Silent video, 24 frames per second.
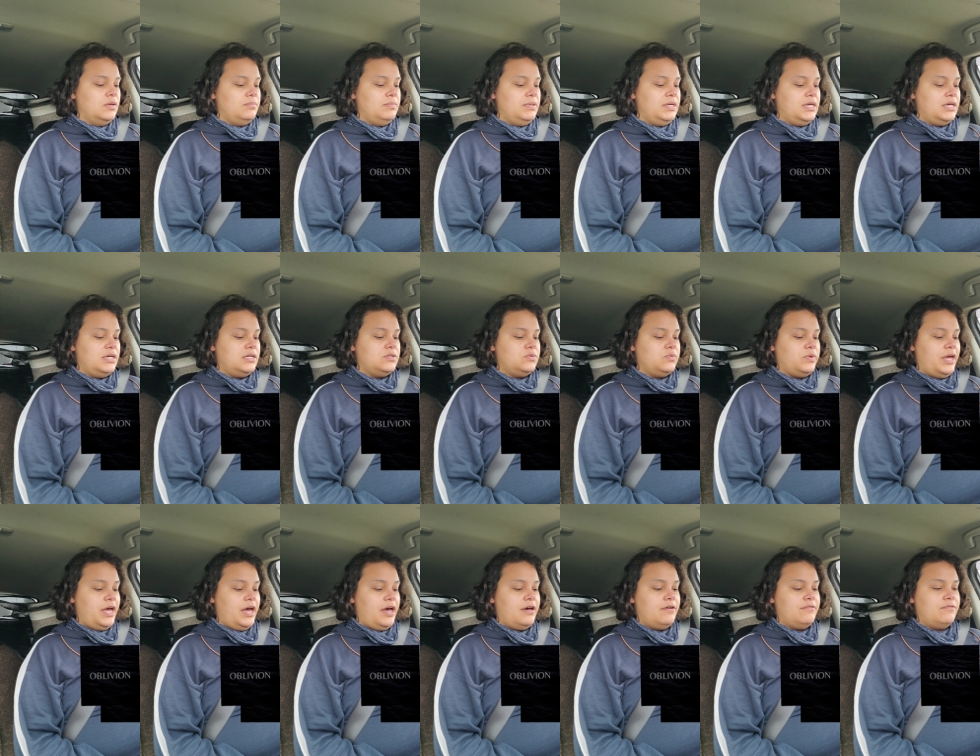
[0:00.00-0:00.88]
because we
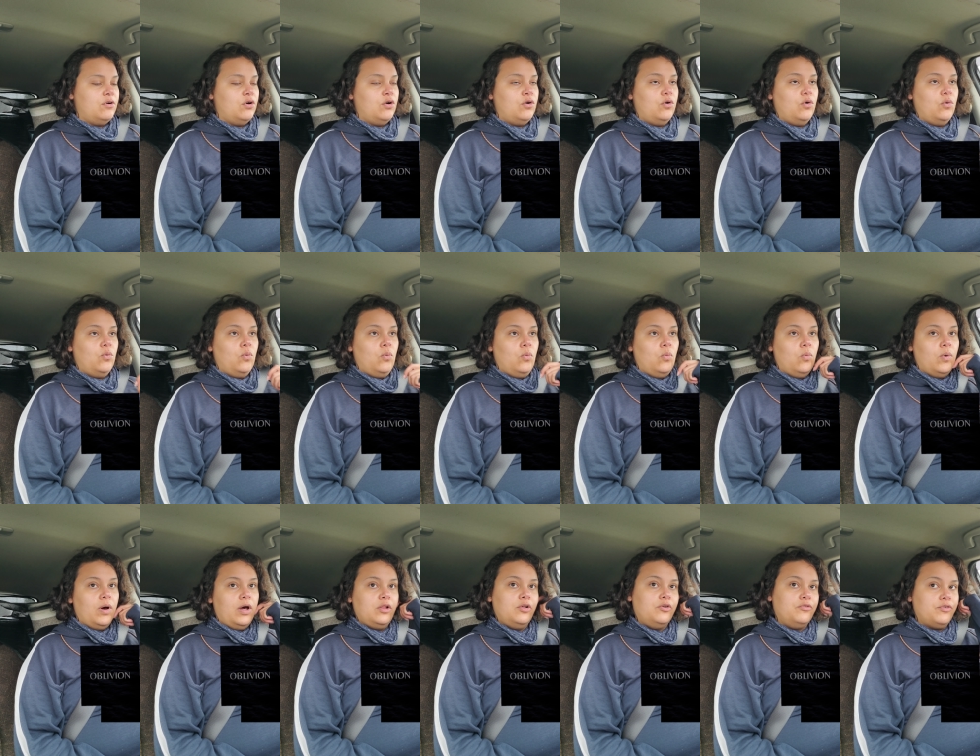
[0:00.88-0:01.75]
have
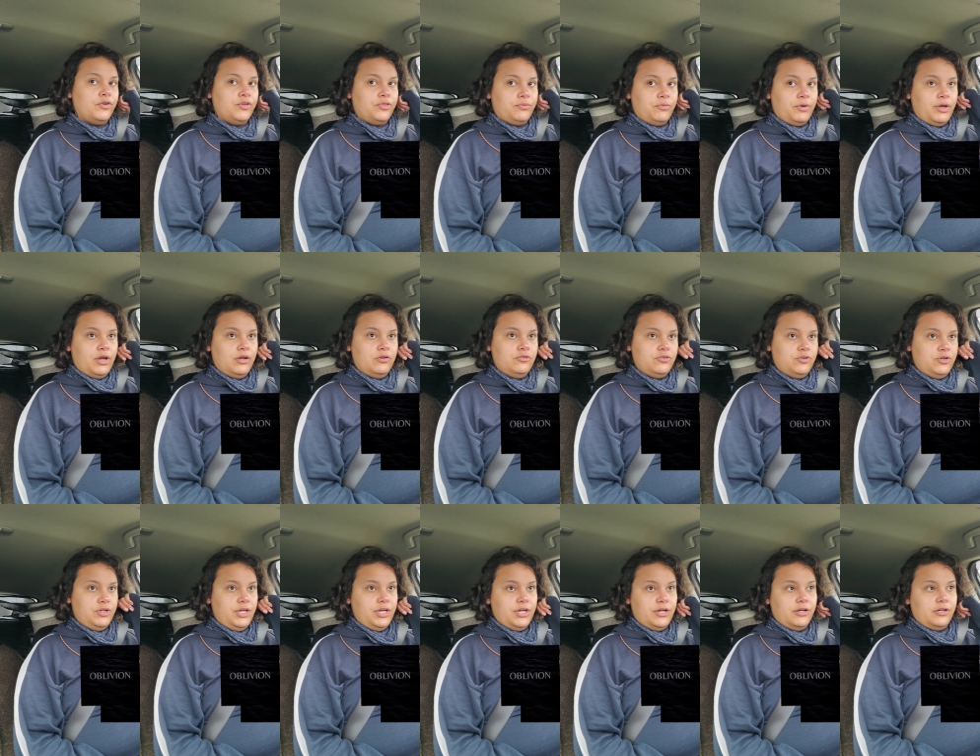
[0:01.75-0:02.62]
well over
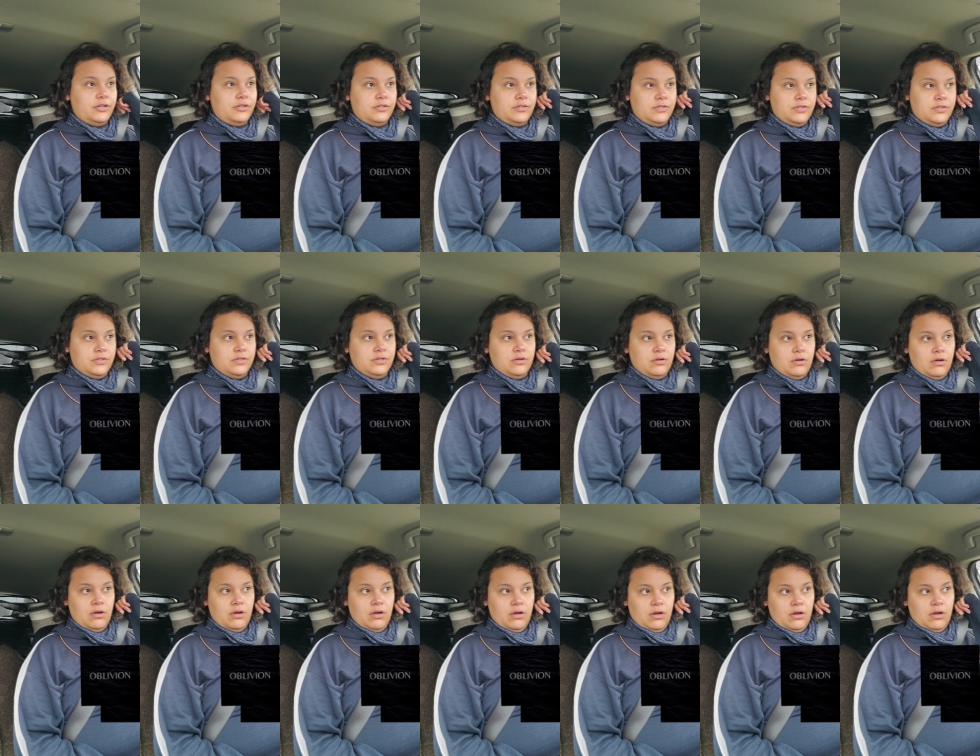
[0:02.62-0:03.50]
300 years
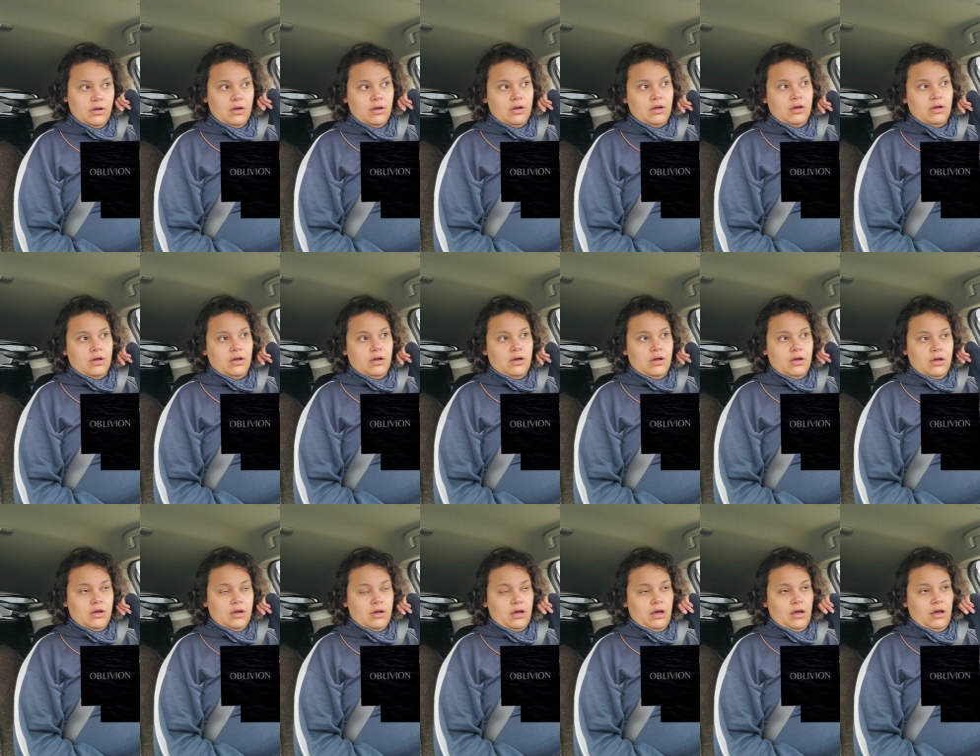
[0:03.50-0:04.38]

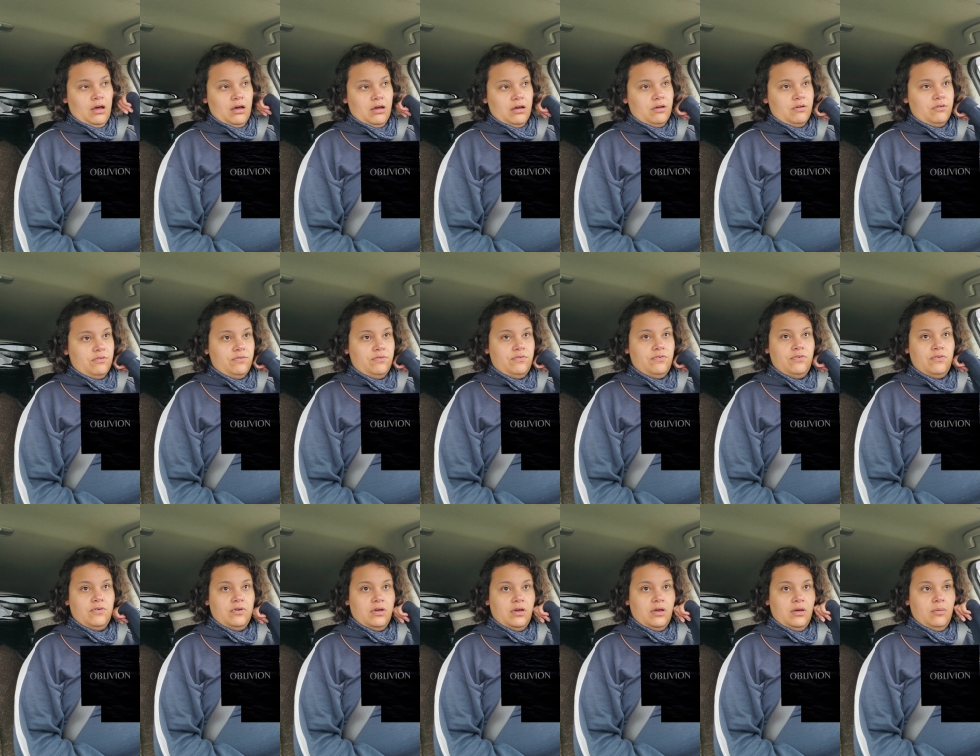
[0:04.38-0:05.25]
of,
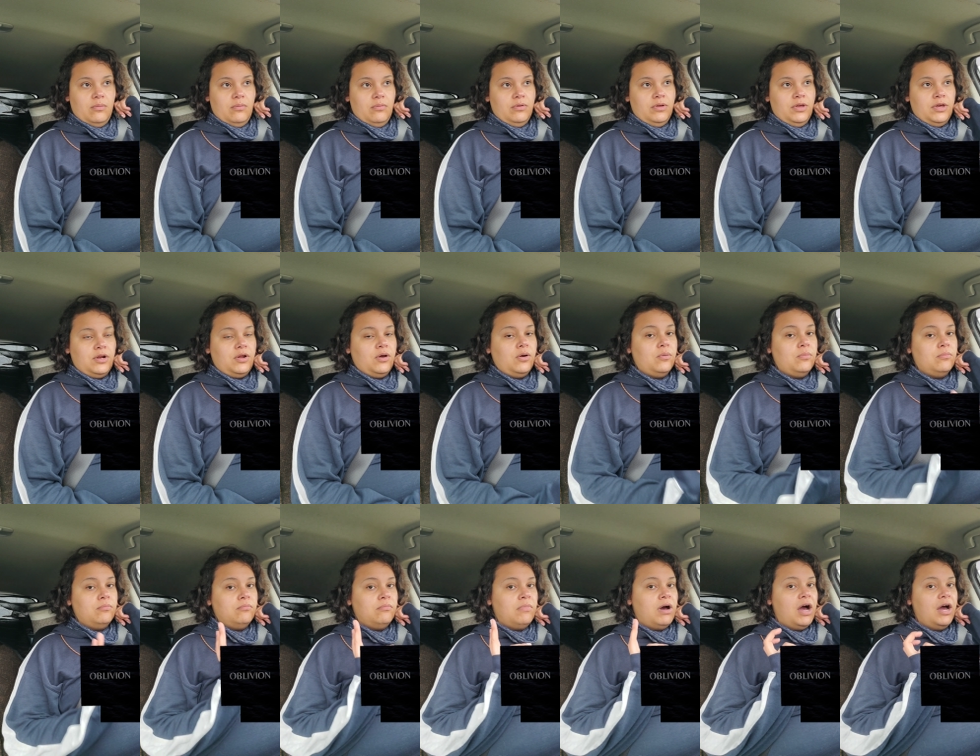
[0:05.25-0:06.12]
you know,
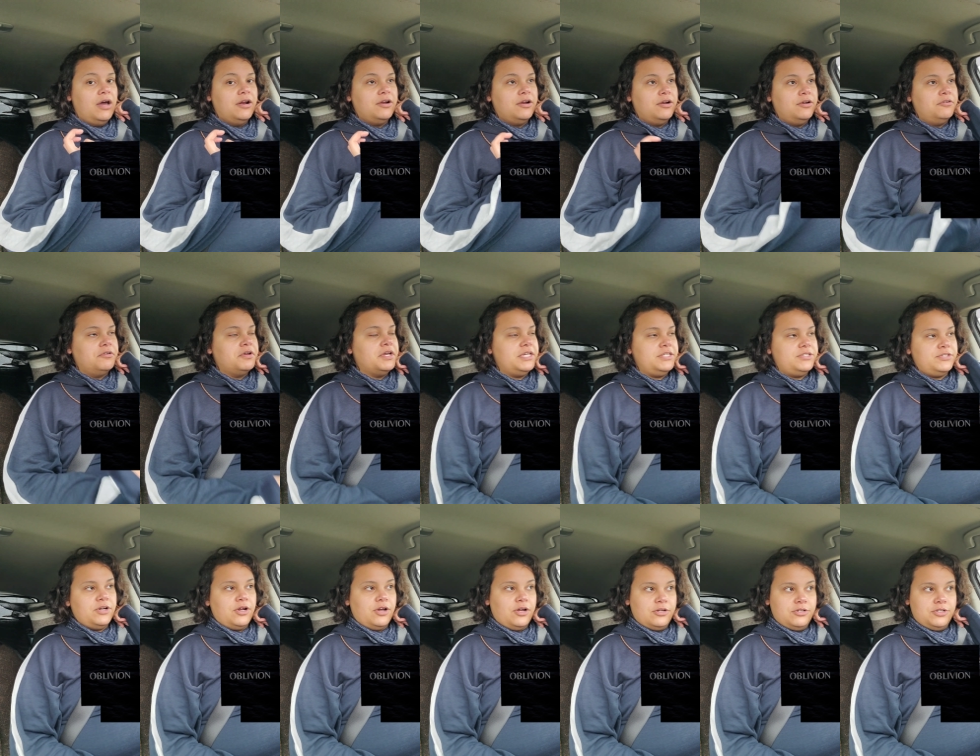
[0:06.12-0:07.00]
modern
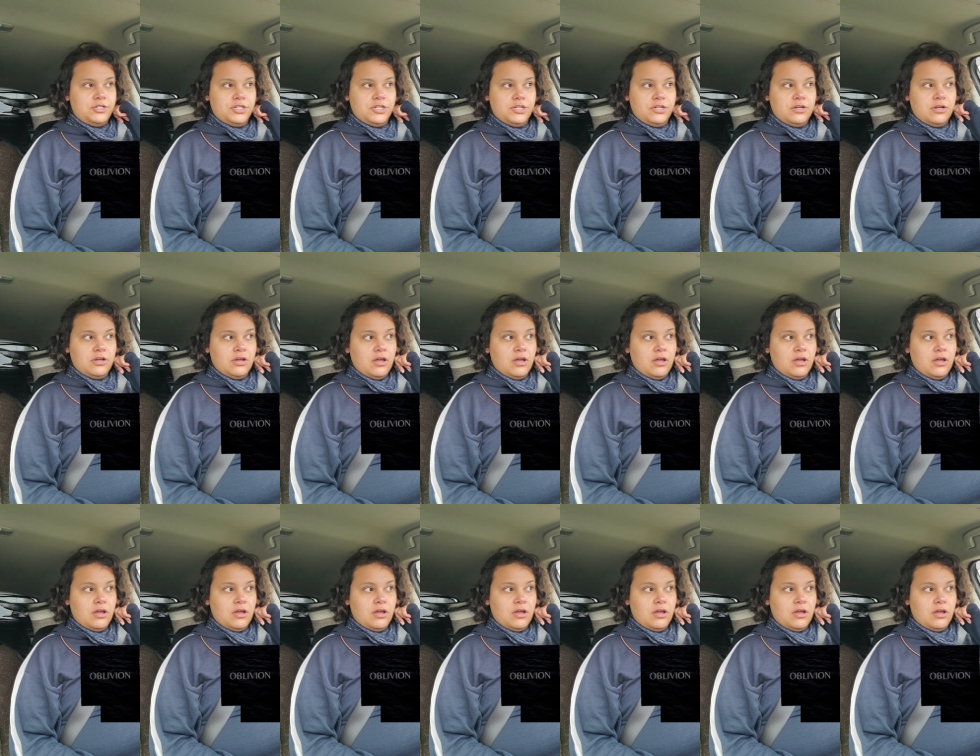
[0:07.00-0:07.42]
research,